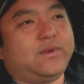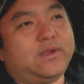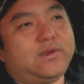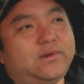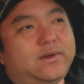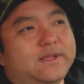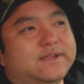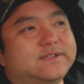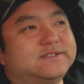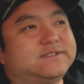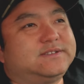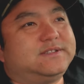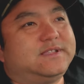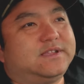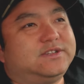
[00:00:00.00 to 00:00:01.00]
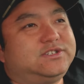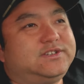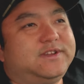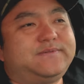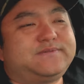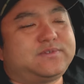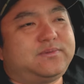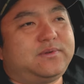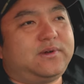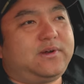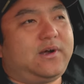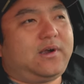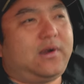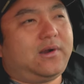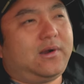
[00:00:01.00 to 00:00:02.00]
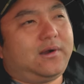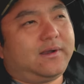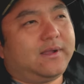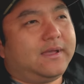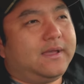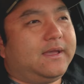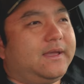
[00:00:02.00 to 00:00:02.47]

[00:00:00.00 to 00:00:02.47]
weird is the shifts are real hard.